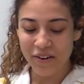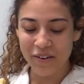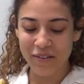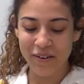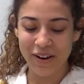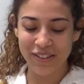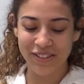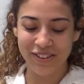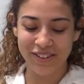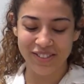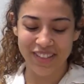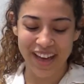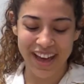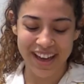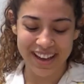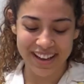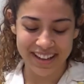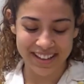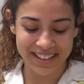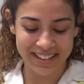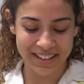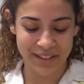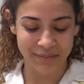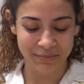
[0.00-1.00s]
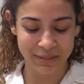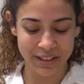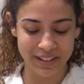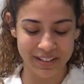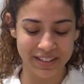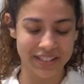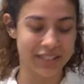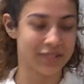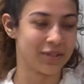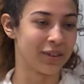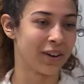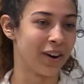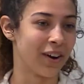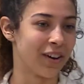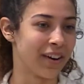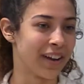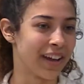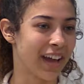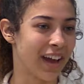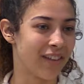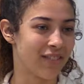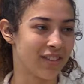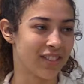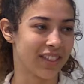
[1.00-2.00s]
Whether that is completely
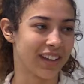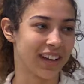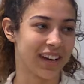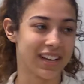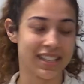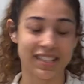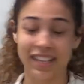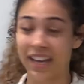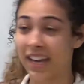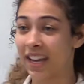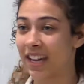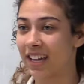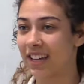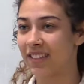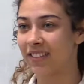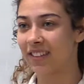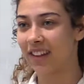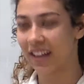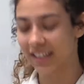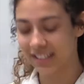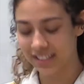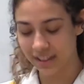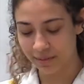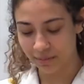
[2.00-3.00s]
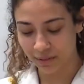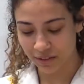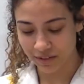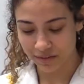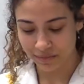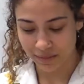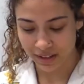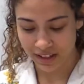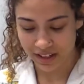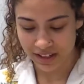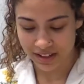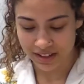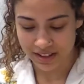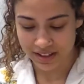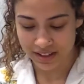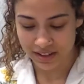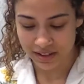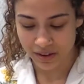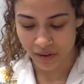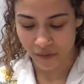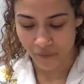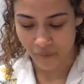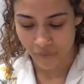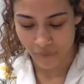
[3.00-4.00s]
disregarding everything I say in the next couple of
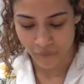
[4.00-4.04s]
minutes,